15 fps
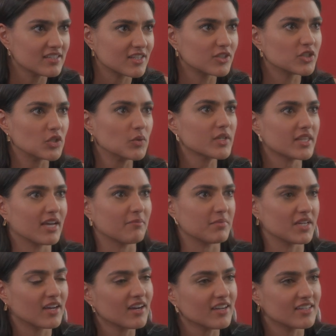They're doing that
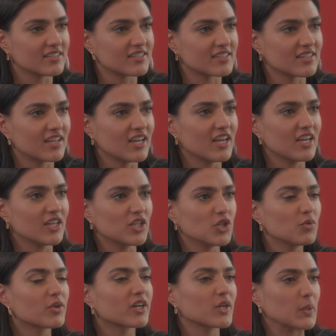because
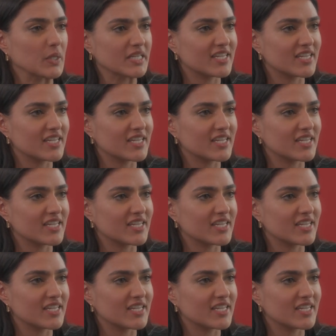you are going to